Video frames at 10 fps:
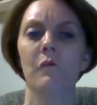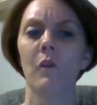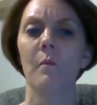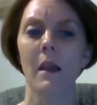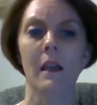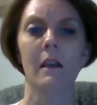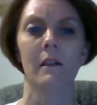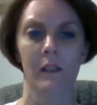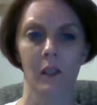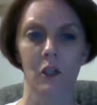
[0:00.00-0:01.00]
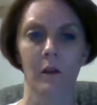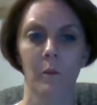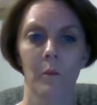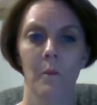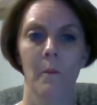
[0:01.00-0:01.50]
before making a
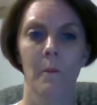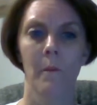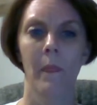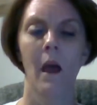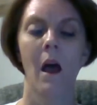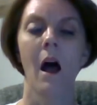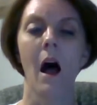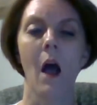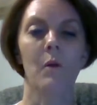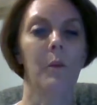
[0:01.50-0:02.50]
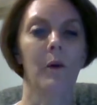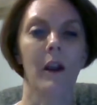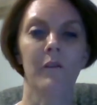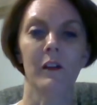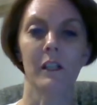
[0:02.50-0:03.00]
decision. I will
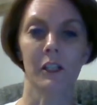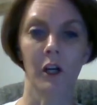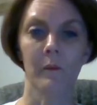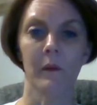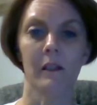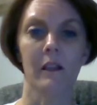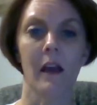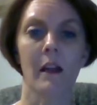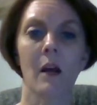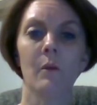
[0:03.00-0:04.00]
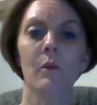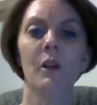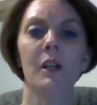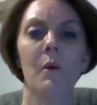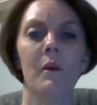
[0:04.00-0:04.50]
pray for discernment, and I will
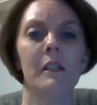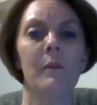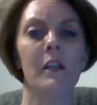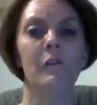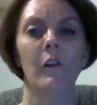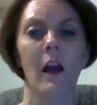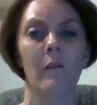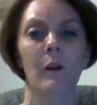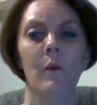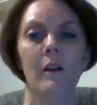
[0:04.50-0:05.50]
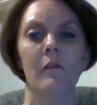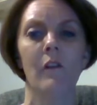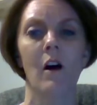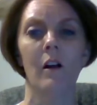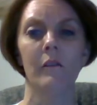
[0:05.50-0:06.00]
look at what is best for everyone
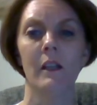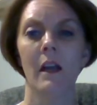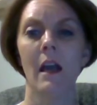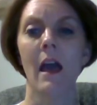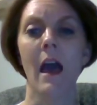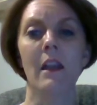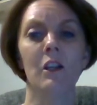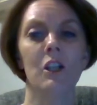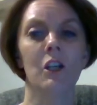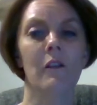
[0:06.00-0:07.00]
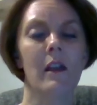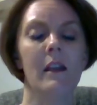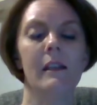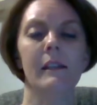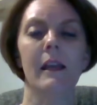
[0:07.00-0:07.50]
involved and ensure that
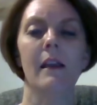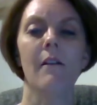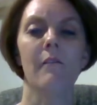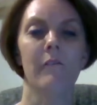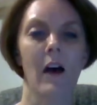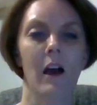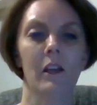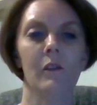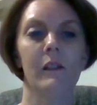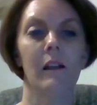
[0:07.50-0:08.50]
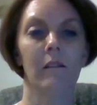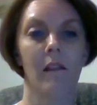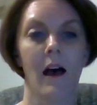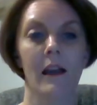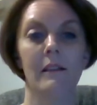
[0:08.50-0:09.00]
it is a
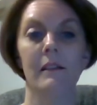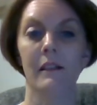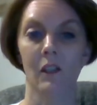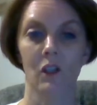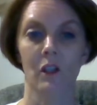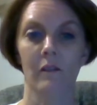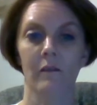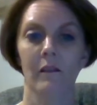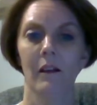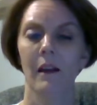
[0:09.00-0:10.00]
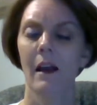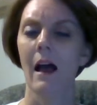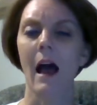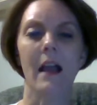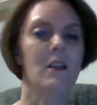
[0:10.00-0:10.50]
values-aligned decision.
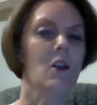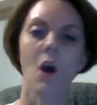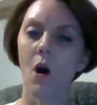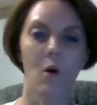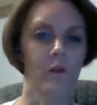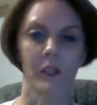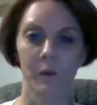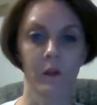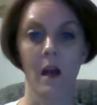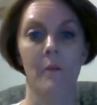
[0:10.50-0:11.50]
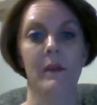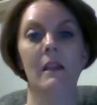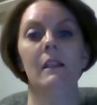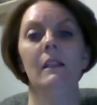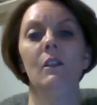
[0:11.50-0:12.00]
I know this will not
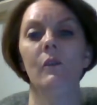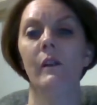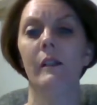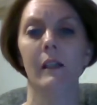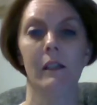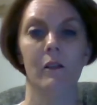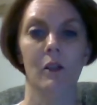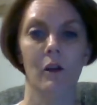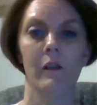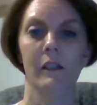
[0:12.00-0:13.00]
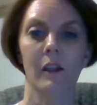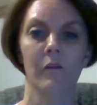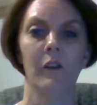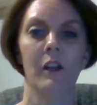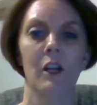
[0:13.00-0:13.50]
be easy due to the
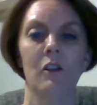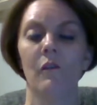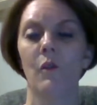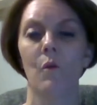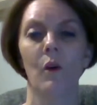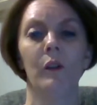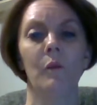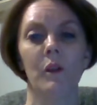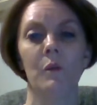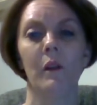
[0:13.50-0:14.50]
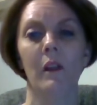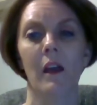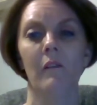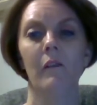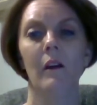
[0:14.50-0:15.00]
sinful nature of the world in which we
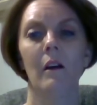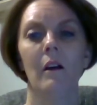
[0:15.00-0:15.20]
live,